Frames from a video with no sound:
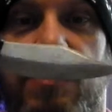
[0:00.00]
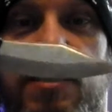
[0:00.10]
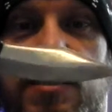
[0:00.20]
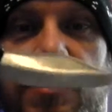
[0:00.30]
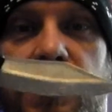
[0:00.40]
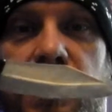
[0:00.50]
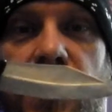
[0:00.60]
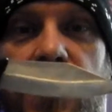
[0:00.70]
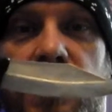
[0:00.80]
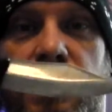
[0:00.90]
it's,
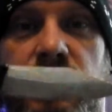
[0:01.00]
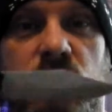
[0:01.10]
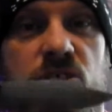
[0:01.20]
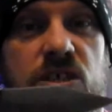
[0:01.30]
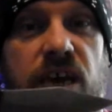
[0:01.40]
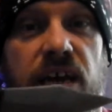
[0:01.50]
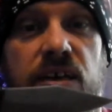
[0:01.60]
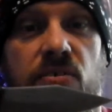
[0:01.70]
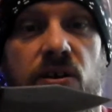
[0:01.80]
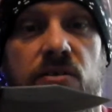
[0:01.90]
it's got a Scandi
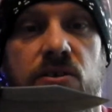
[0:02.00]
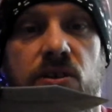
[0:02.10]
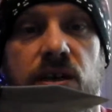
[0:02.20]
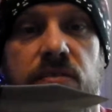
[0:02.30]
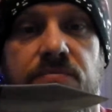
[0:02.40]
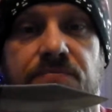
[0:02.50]
grind on it.